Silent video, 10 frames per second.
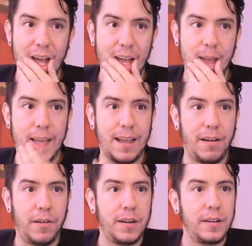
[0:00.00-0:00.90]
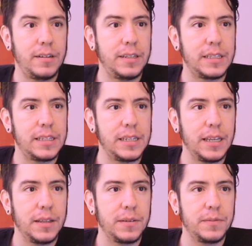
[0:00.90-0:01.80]
Let's
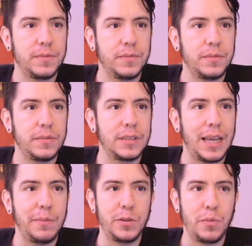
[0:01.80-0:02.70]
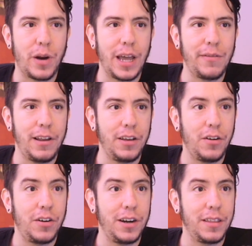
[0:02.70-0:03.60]
see. Time to bribe
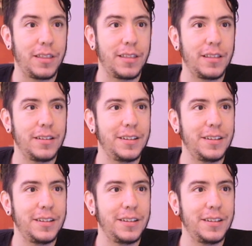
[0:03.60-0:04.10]
Allegorith.